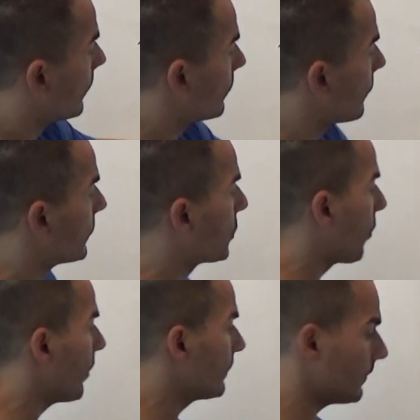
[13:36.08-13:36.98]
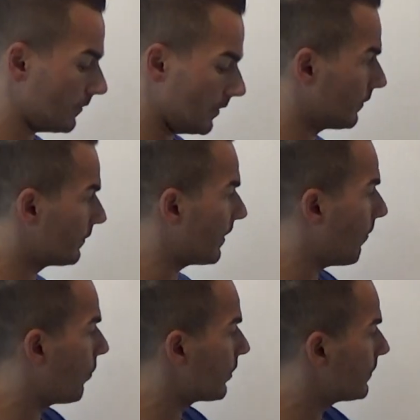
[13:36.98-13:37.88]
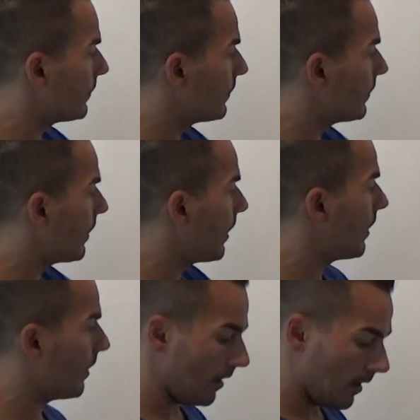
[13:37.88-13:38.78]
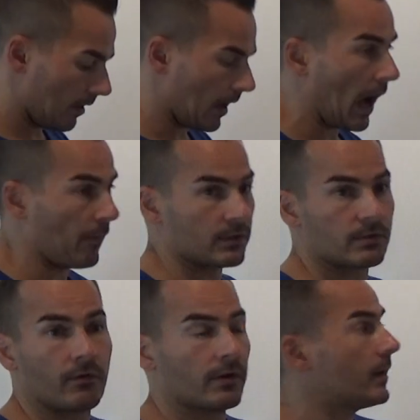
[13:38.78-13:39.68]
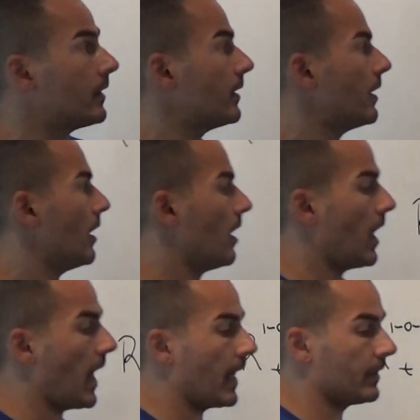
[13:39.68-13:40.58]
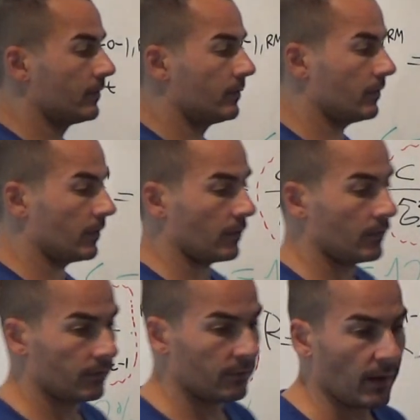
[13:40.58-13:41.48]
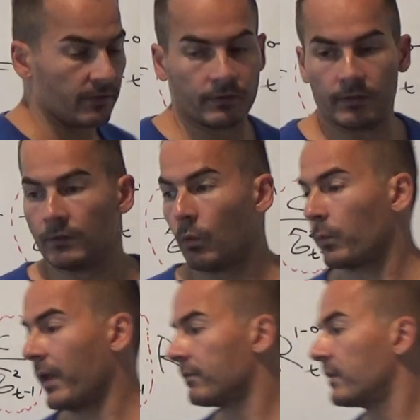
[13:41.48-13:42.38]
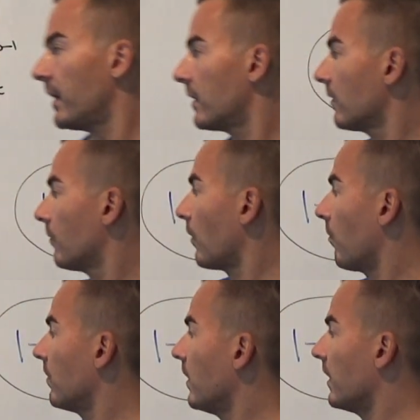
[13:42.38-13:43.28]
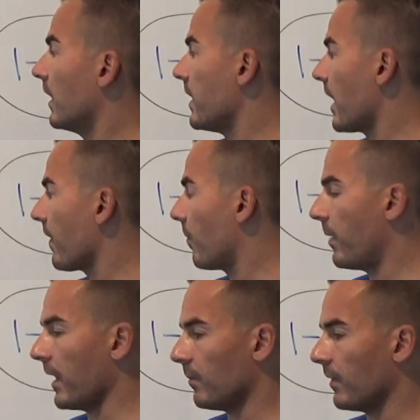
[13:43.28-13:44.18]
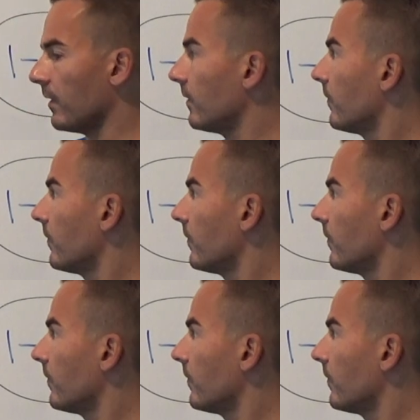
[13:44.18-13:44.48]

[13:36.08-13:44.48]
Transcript: So the choice is somewhat arbitrarily, and this is basically what we have taken from another paper.